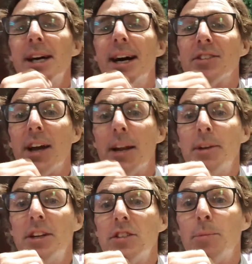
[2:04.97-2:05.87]
It's going to
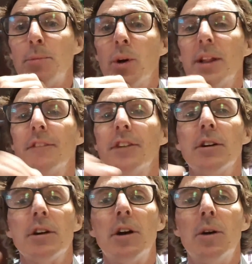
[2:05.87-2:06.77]
be disappointing that
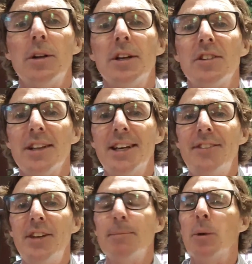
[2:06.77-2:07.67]
Virat Kohli's
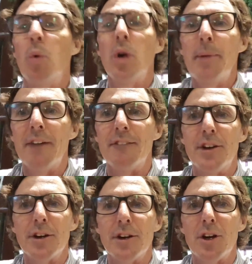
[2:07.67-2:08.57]
leaving, but what about
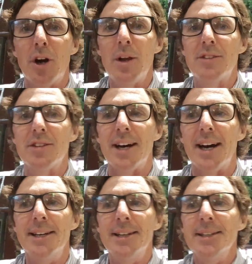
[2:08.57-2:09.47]
Virat Kohli today?
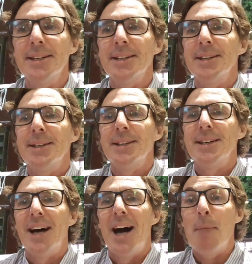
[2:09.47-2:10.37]

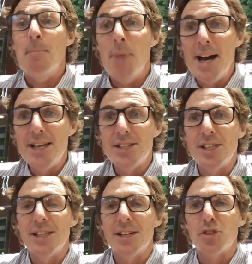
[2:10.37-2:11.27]

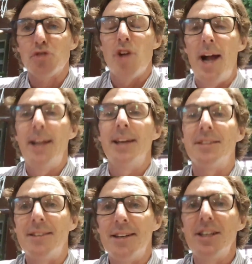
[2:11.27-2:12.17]
Amazing that Australia
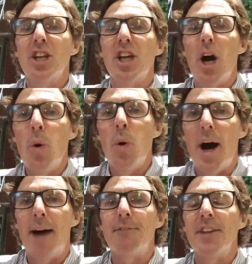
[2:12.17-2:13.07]
didn't go
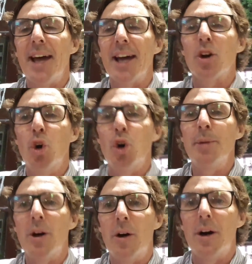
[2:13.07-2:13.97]
up for that caught
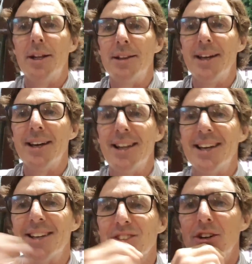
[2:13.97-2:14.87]
behind down
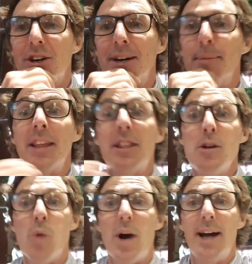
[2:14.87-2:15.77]
leg side.
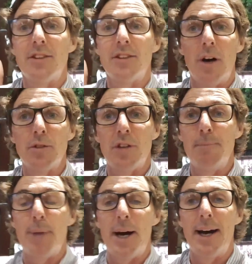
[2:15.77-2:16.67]
Matthew Wade told
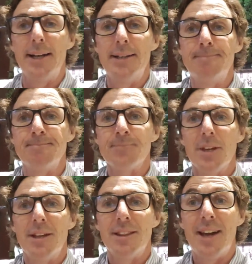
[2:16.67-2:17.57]
Tim Paine
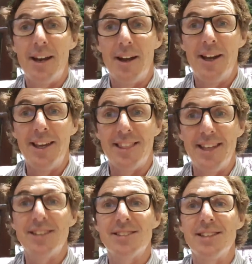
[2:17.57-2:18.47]
that he
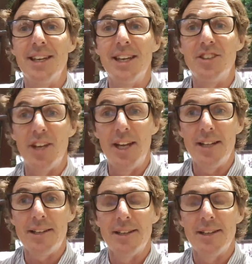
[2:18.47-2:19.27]
thinks he's hit it,